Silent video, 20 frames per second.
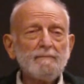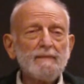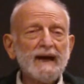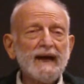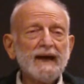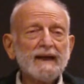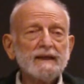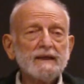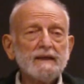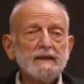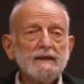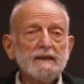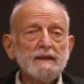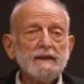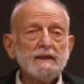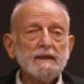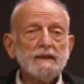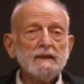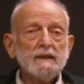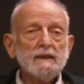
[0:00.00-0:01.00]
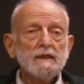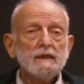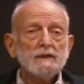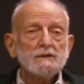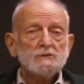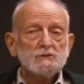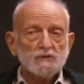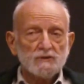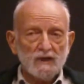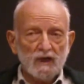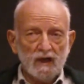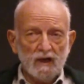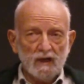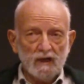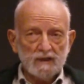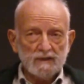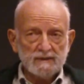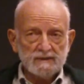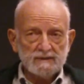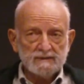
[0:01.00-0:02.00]
back to the
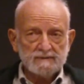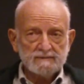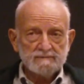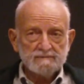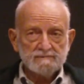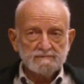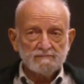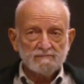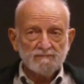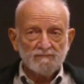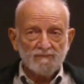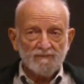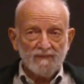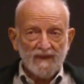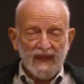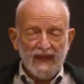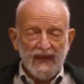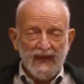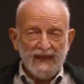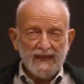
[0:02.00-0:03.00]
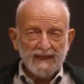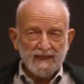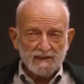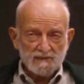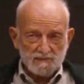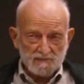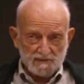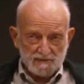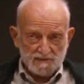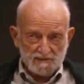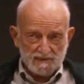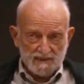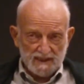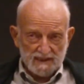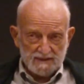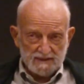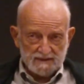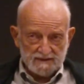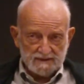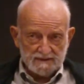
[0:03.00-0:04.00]
Harden-Angus
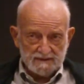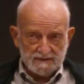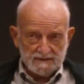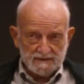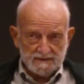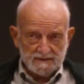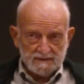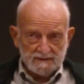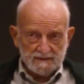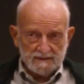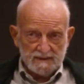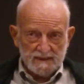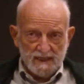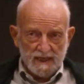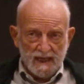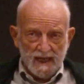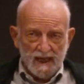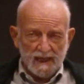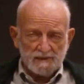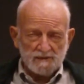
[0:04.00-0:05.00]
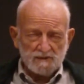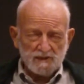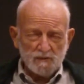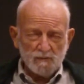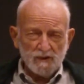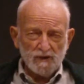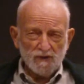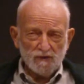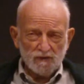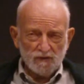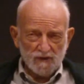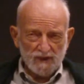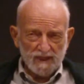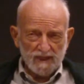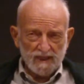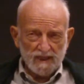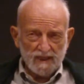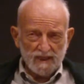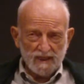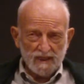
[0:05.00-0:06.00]
discussion and see what your
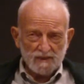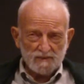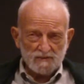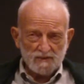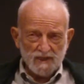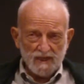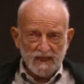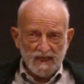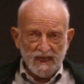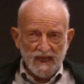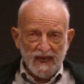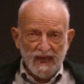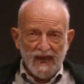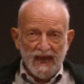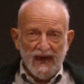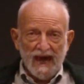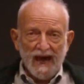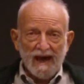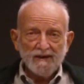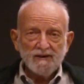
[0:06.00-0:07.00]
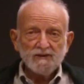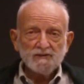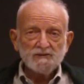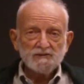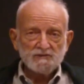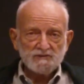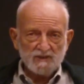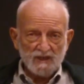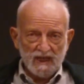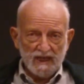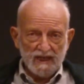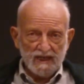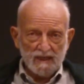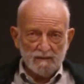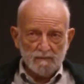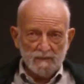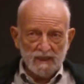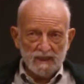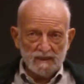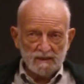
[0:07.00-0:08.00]
thinking is, how you decide
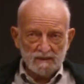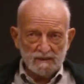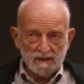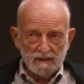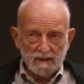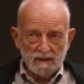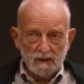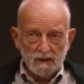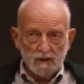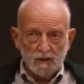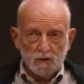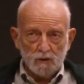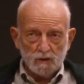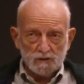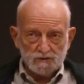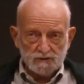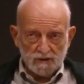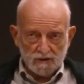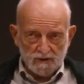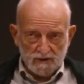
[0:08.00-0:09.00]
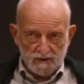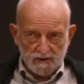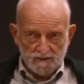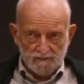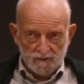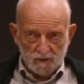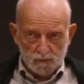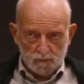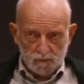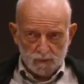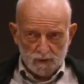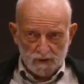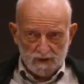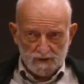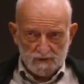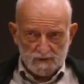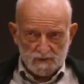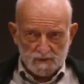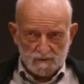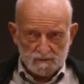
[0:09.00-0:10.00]
among alternative
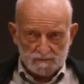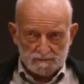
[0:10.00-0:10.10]
viewpoints.